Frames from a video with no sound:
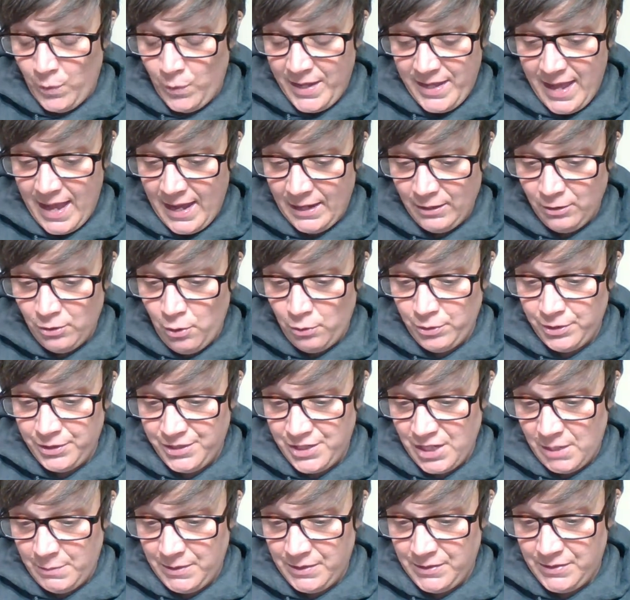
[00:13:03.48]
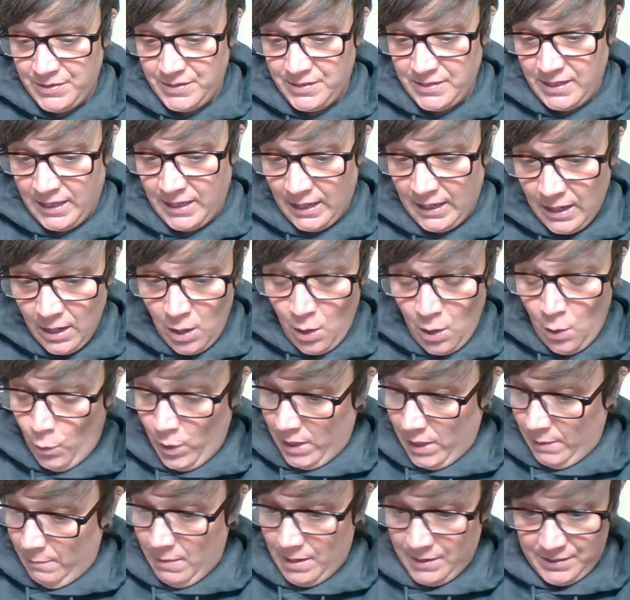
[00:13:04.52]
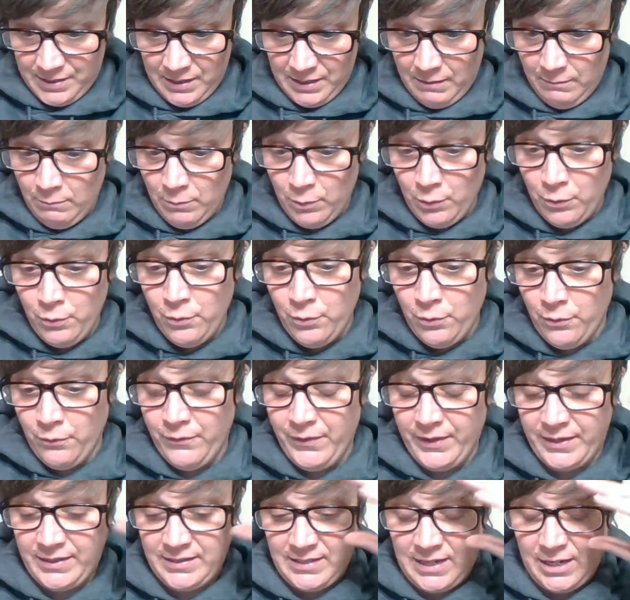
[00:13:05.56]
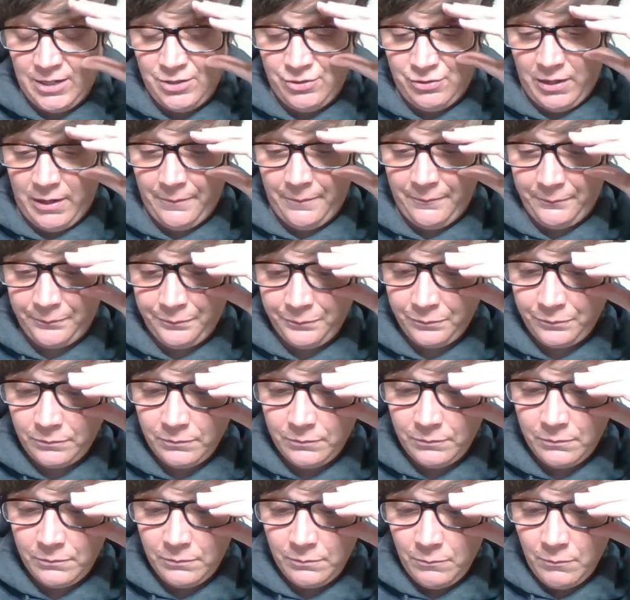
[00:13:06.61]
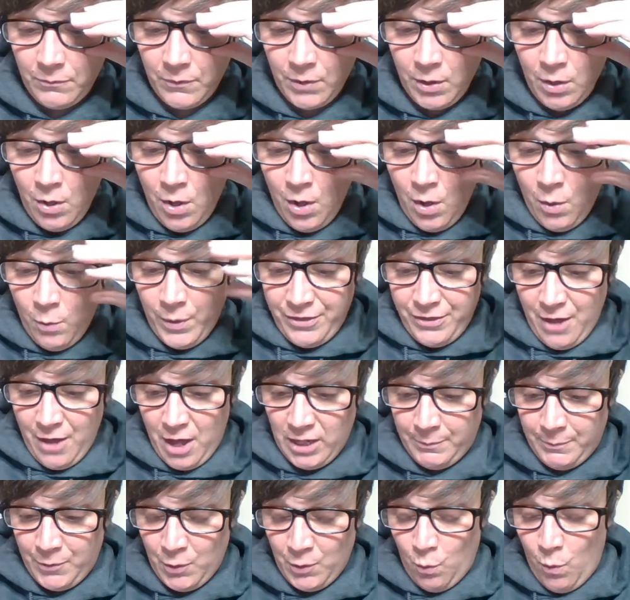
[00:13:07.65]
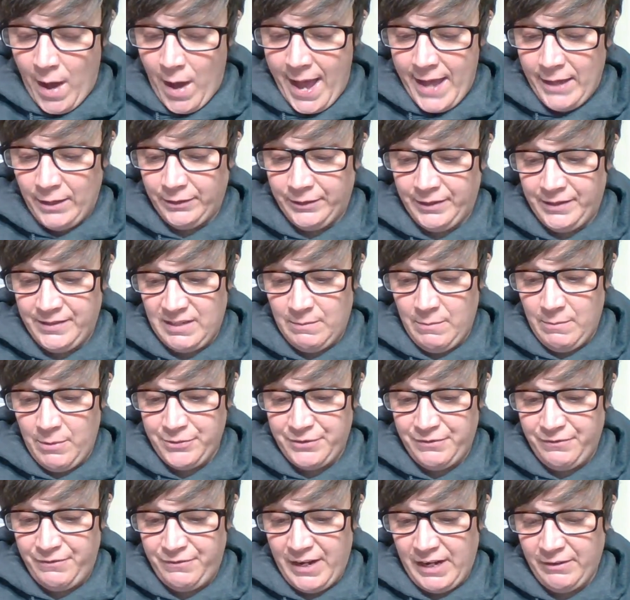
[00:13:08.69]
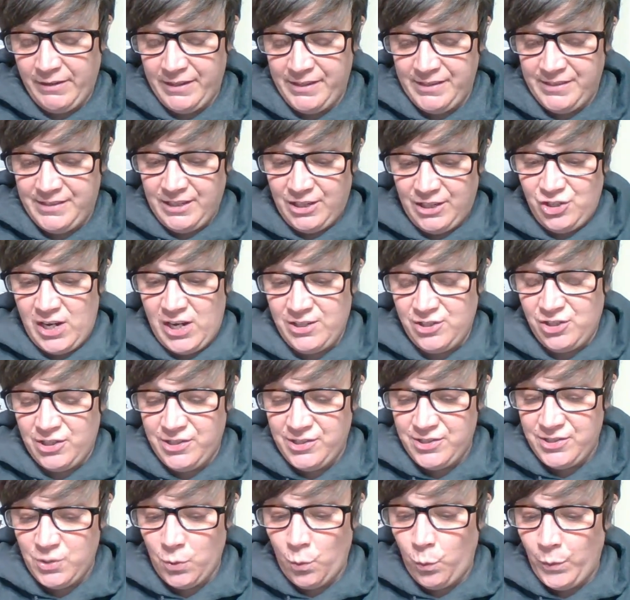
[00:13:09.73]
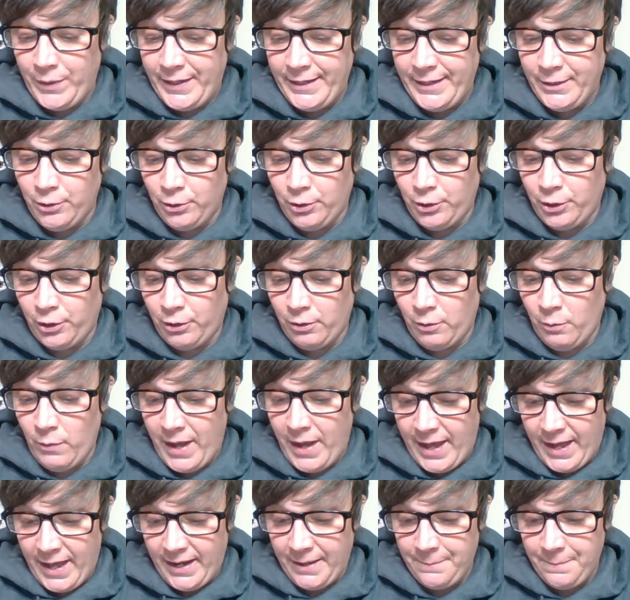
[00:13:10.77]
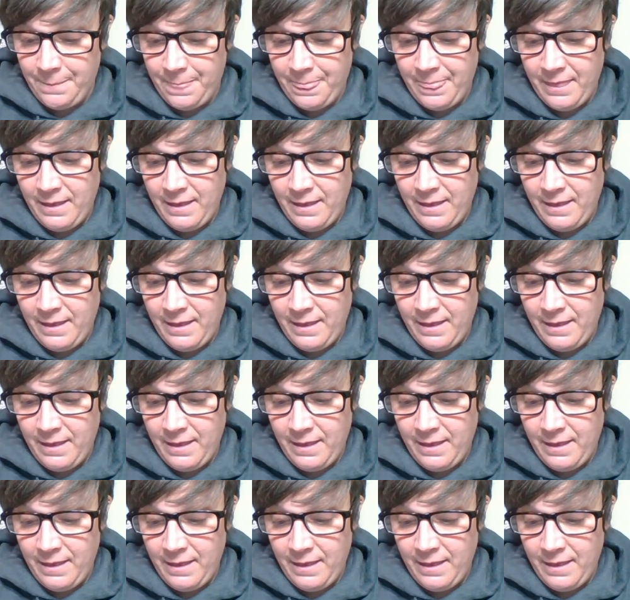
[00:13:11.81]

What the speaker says: We can't go to the WC. We mustn't move, etc. We thought up the wildest and most varied suggestions to wheedle her away.